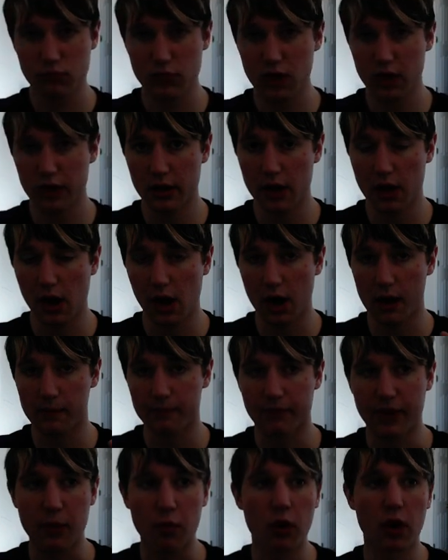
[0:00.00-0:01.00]
then
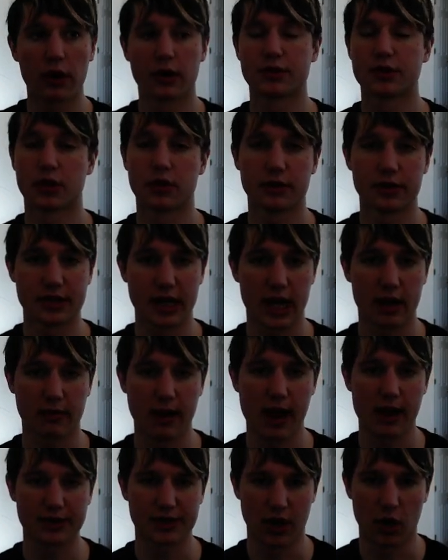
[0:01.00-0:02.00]
want to turn the tide around and
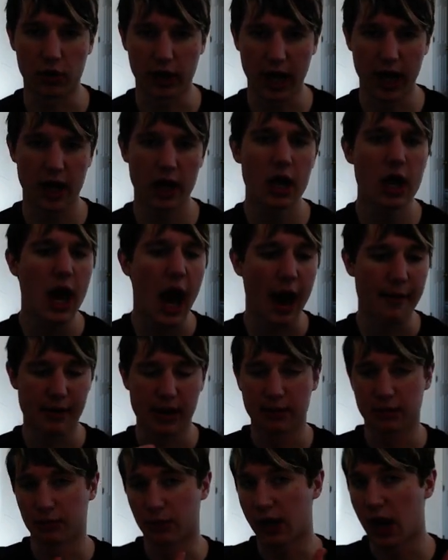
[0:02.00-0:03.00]
say, okay, I've been able to
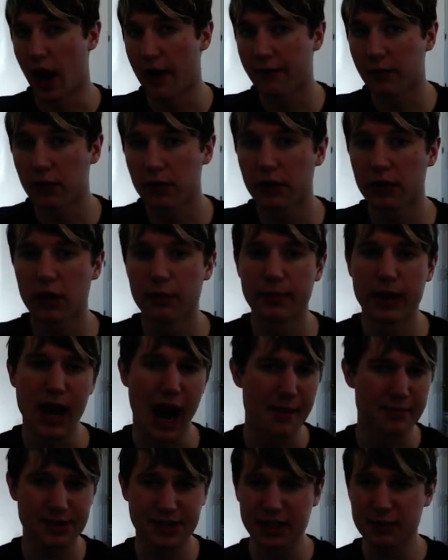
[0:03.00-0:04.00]
recover a little bit, I'm
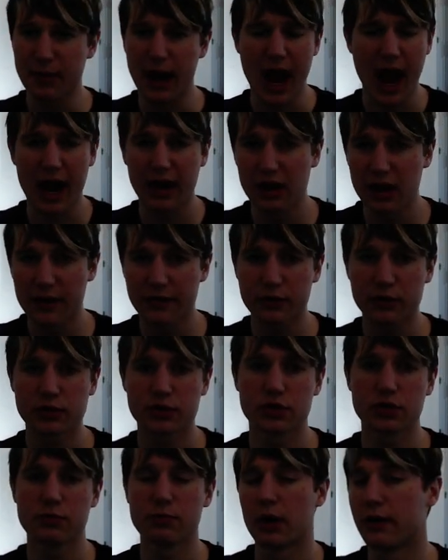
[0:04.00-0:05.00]
still behind a level or 2,
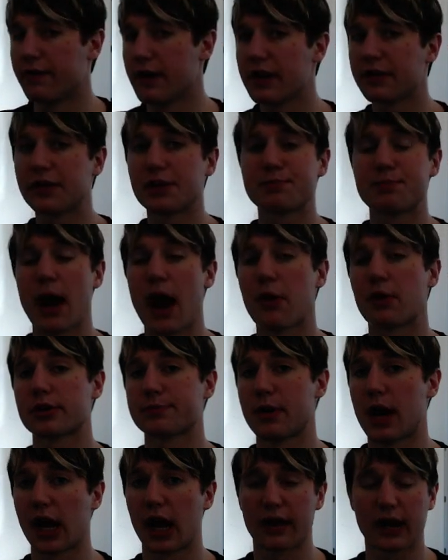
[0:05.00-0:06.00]
but I've hit this power spike, I
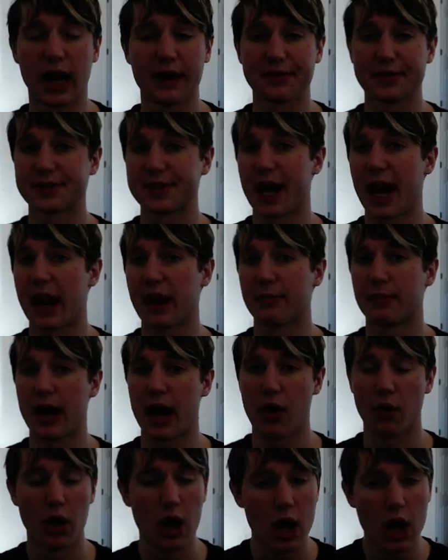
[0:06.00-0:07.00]
got this item now,
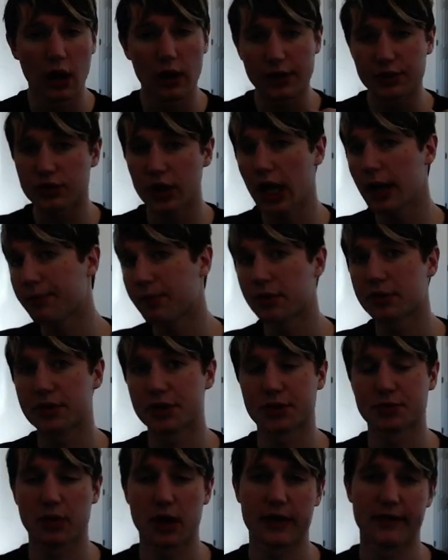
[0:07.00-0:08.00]
let's try and push this
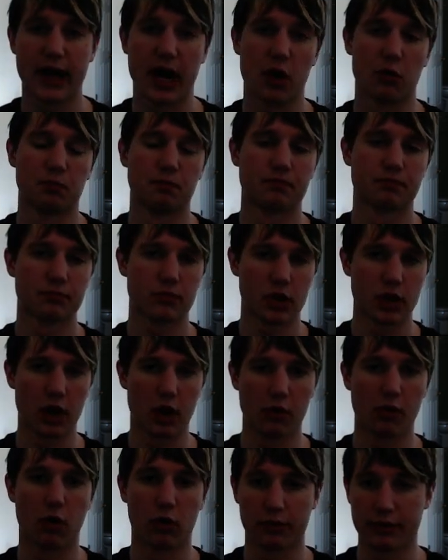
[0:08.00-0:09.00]
wave out, you know, or,
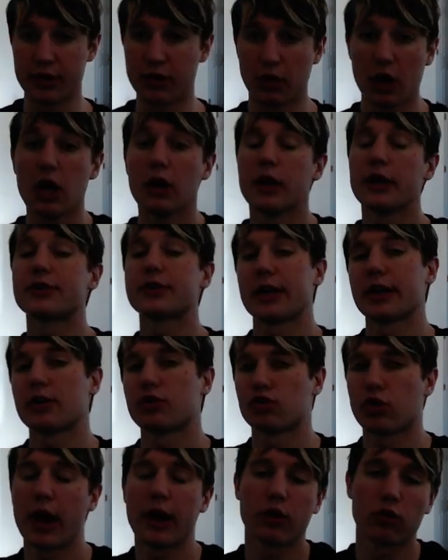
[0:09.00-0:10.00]
you know, let's like try to
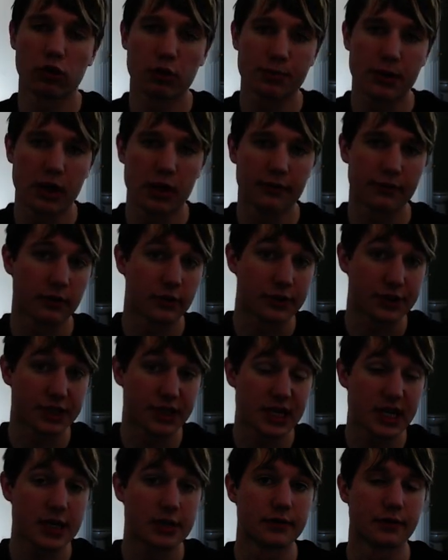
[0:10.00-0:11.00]
group here for a siege,
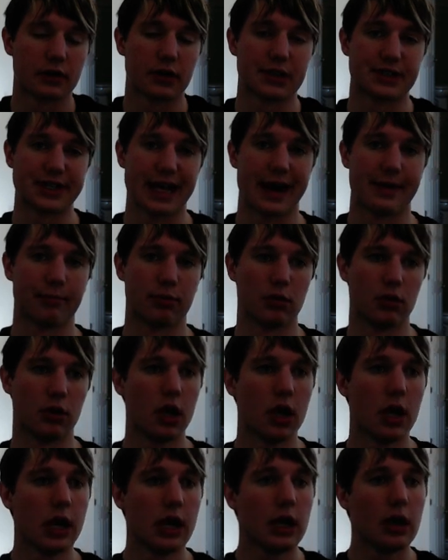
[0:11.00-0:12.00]
for example.
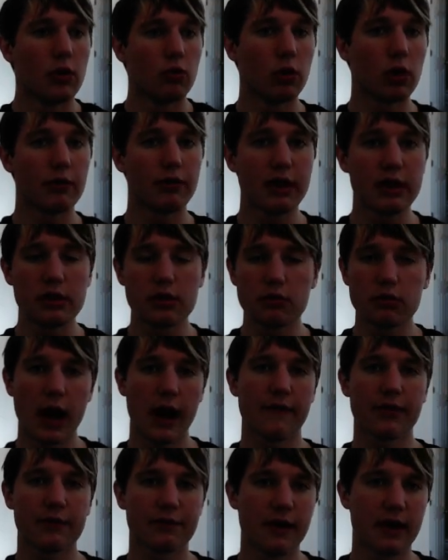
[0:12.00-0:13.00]
Well, then you have the
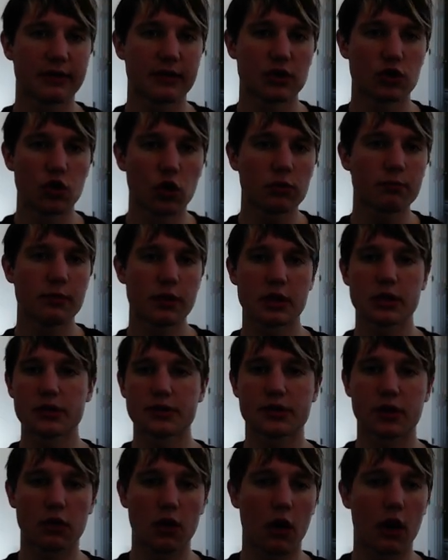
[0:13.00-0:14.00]
fact that your minions are
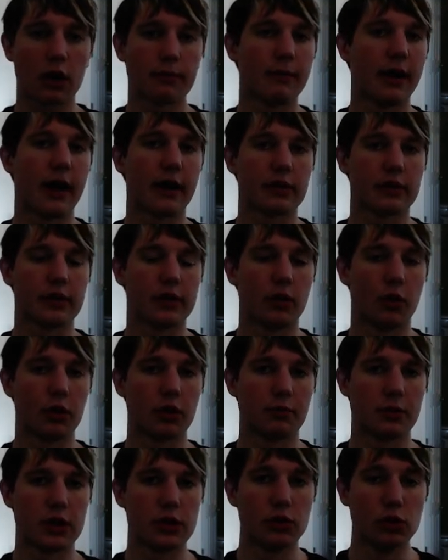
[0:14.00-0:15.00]
automatically going to be
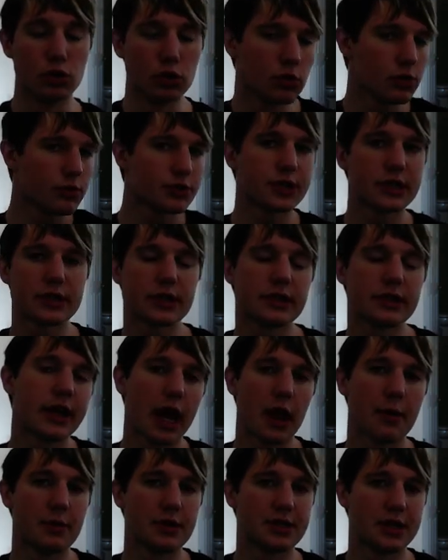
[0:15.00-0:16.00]
losing to the enemy
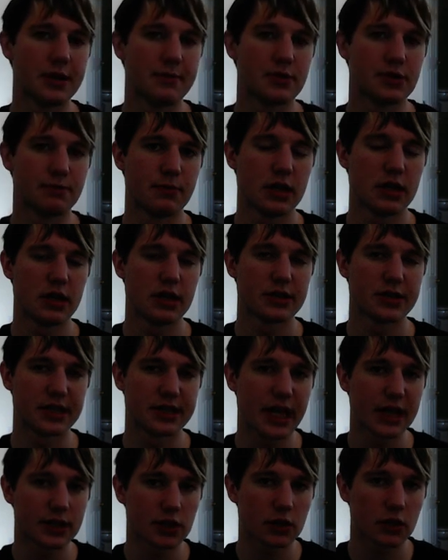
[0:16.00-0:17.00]
team's minions, and that's
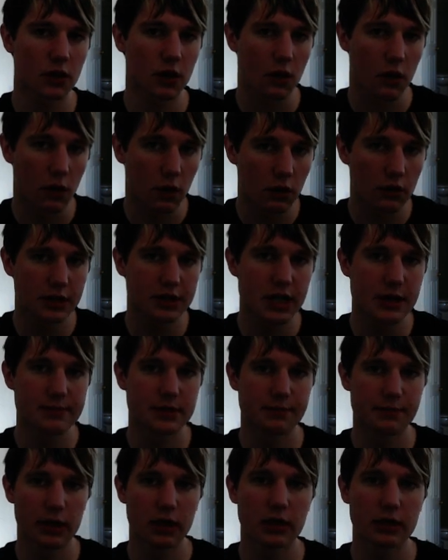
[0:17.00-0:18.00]
going to hurt a team's
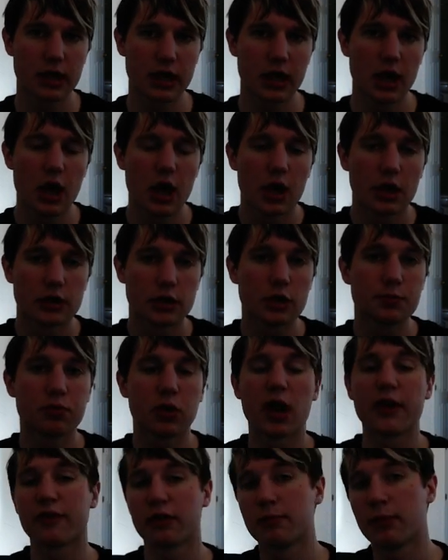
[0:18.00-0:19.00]
ability to play
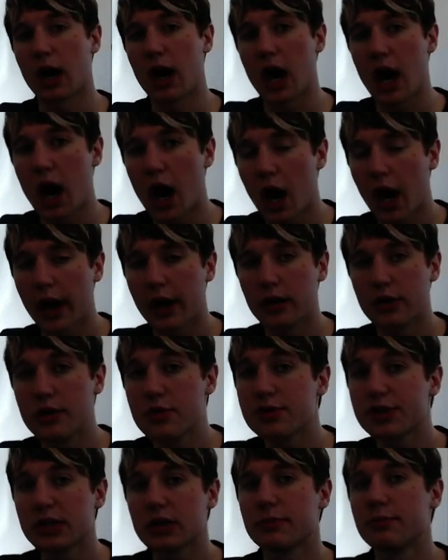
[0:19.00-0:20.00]
from behind using
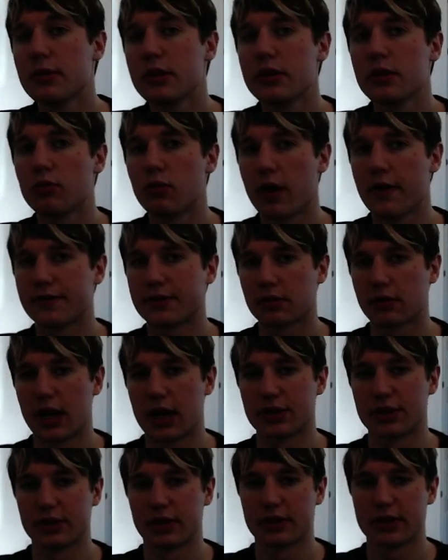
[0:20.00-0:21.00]
the minion waves to crash in the
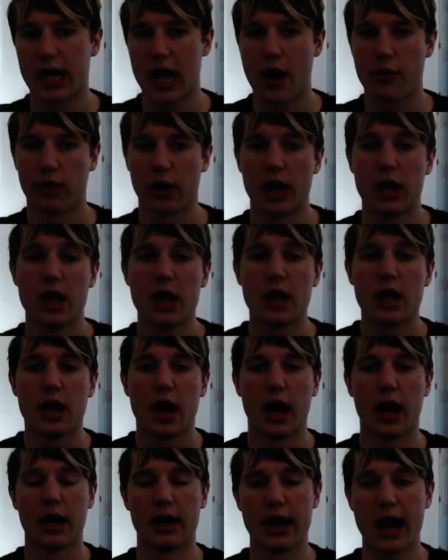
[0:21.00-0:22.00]
tower.
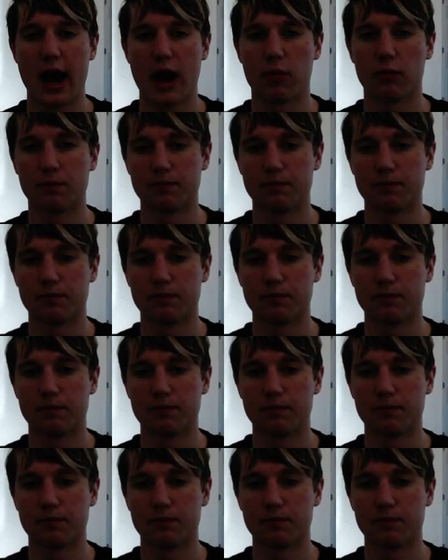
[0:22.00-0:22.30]
Now,